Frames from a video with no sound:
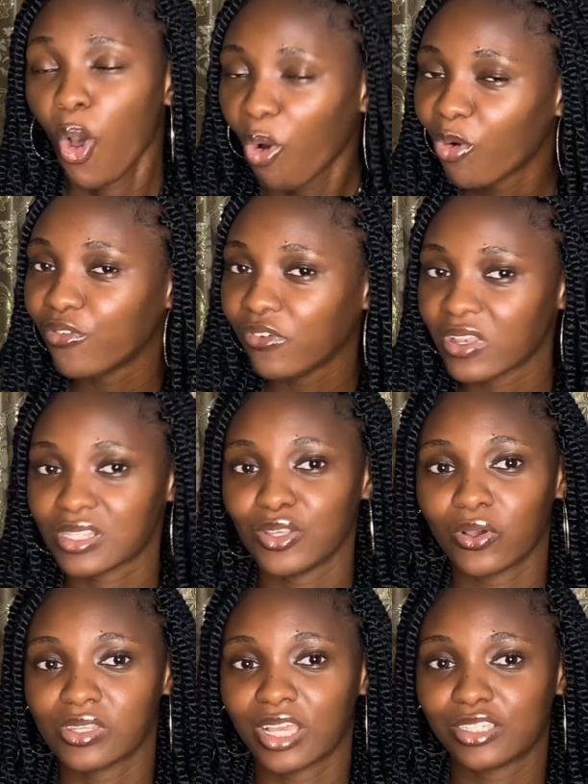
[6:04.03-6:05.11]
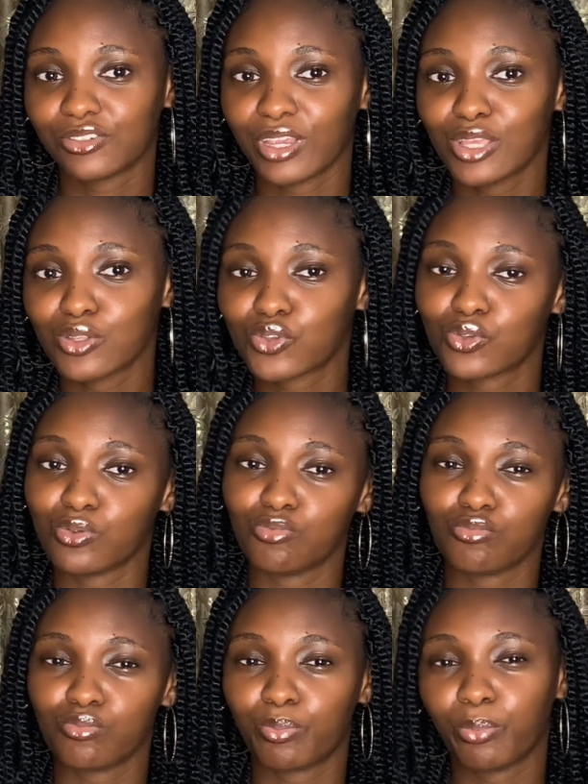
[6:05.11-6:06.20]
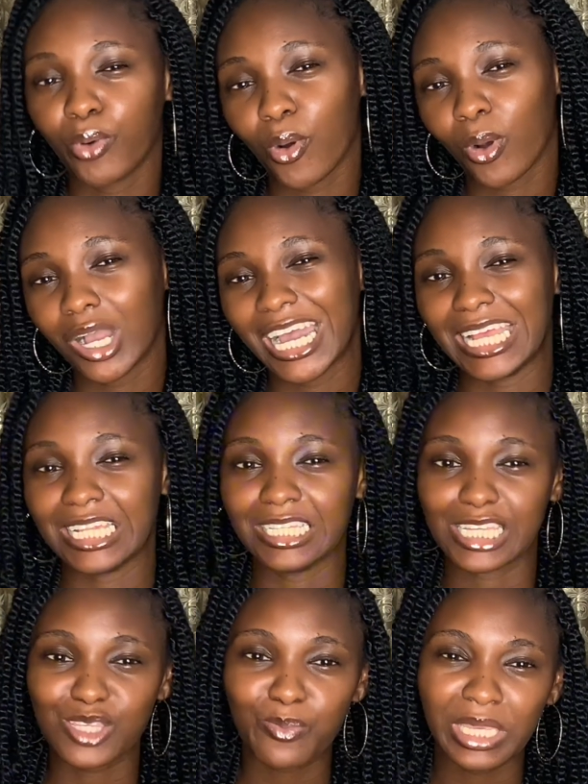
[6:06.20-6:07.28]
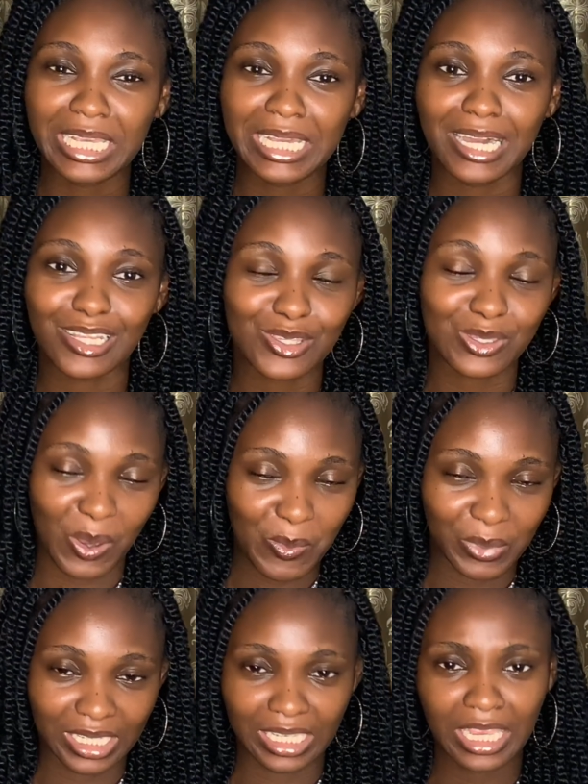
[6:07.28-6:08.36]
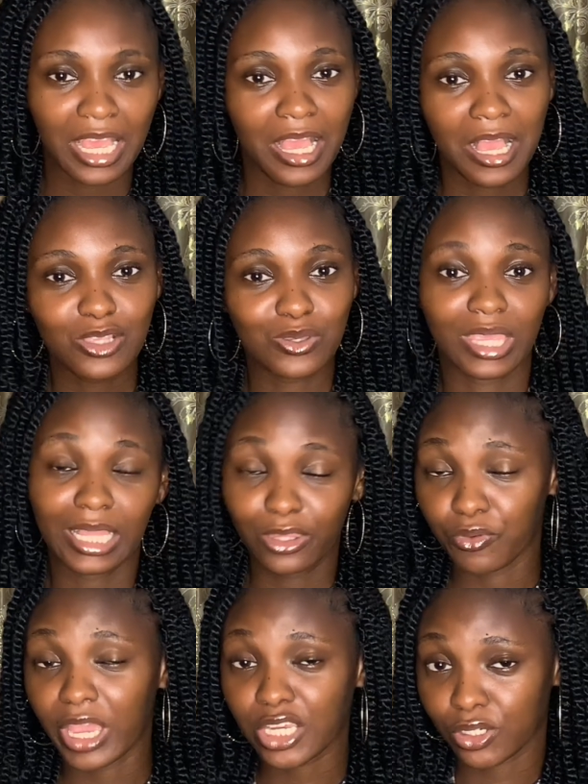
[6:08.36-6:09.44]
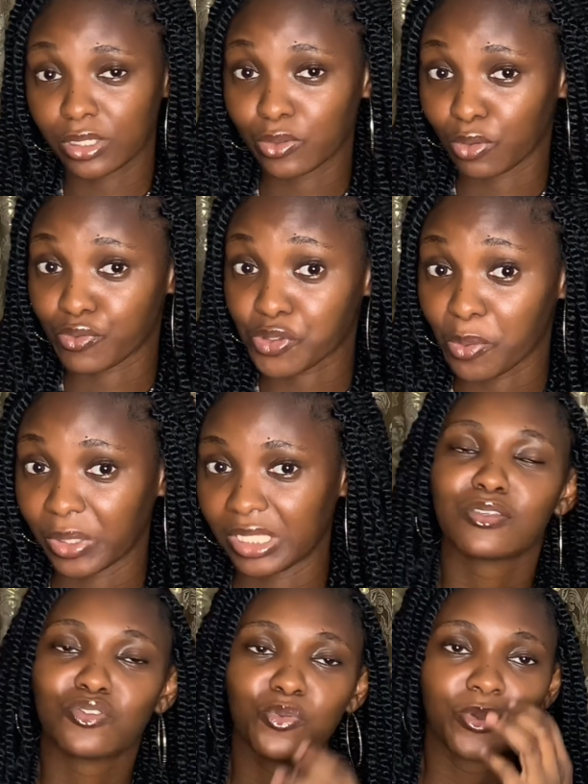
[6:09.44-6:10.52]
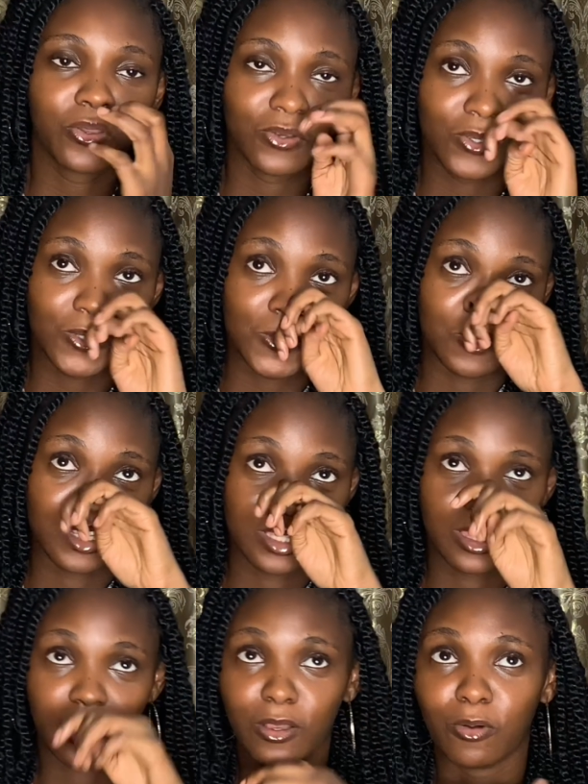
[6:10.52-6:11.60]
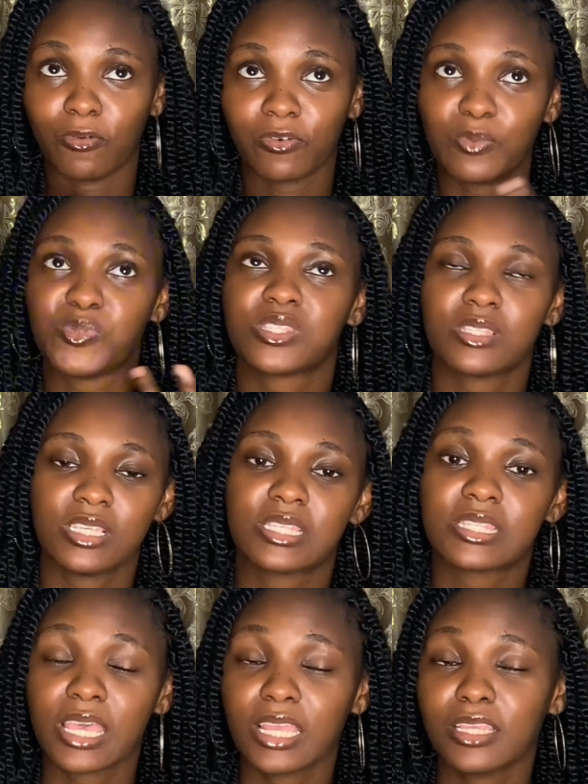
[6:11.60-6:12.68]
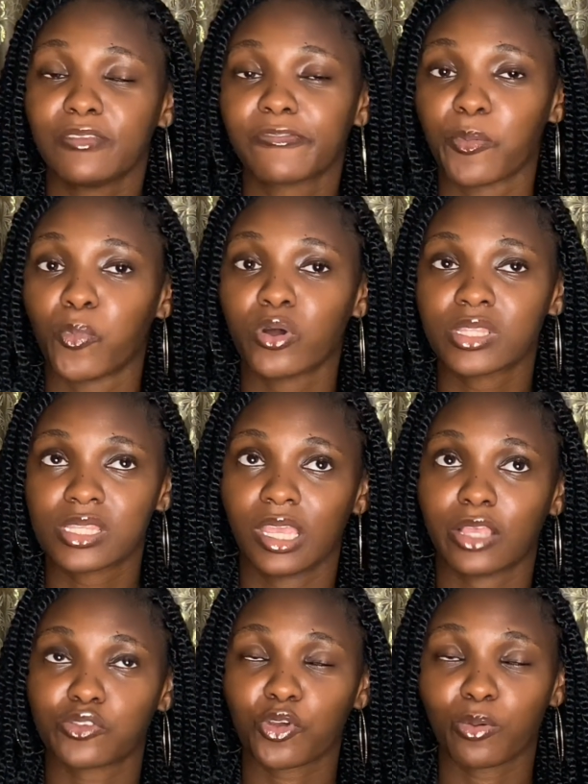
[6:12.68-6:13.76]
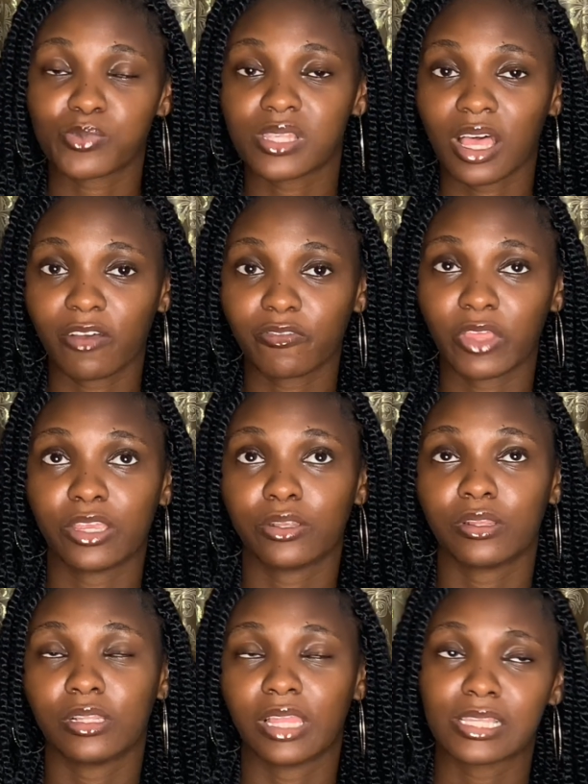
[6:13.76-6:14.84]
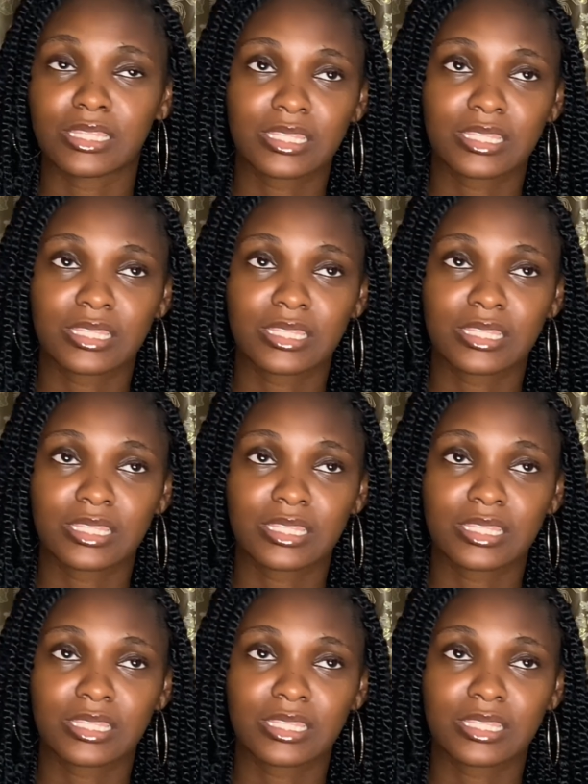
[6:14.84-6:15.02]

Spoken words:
obviously, because they're trying to poke and nitpick at somebody to get the reaction out of somebody. Zubby goes with he's saying it from what he has observed, that